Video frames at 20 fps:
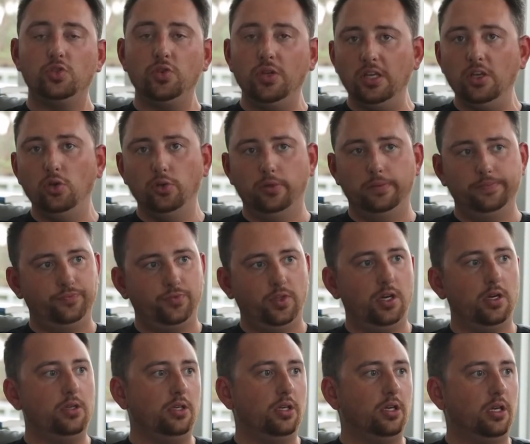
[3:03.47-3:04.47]
It's really cool.
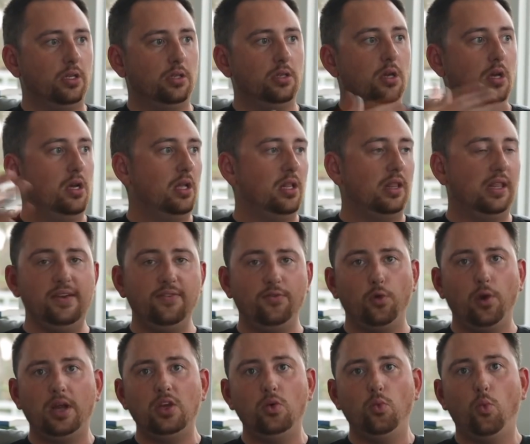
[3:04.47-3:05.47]
You can live
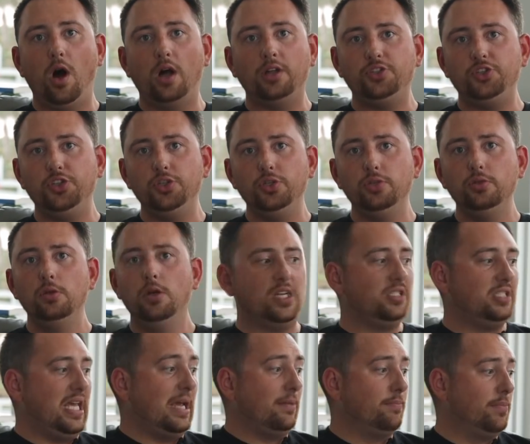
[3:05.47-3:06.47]
where you want to.
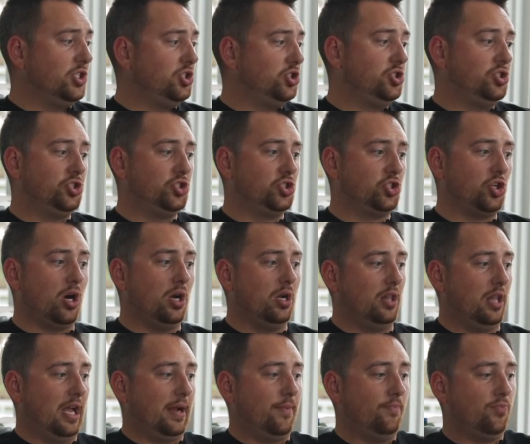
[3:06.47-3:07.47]
Doesn't take much to
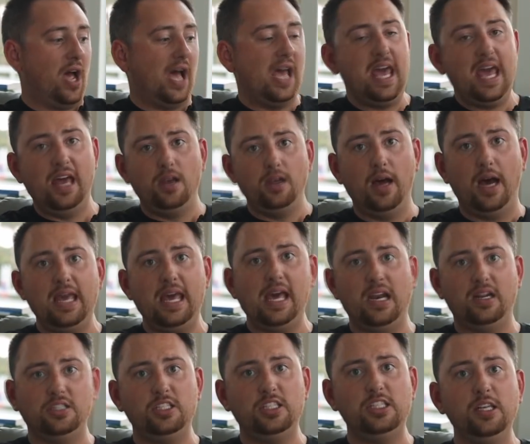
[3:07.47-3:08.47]
start. Like I had
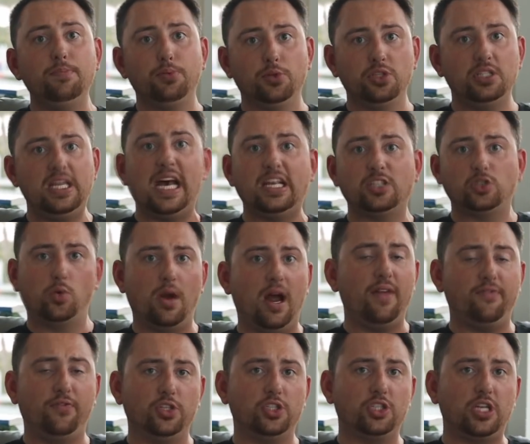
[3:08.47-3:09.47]
a simple desk when
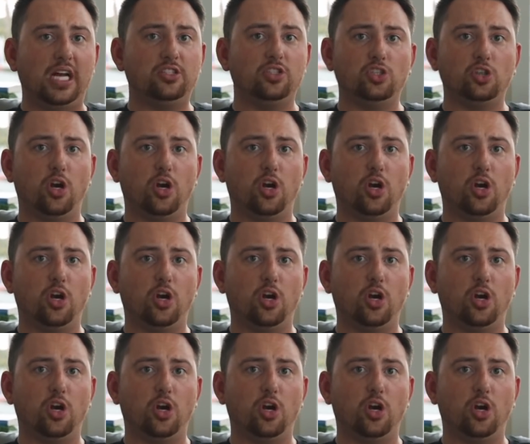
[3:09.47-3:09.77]
I first got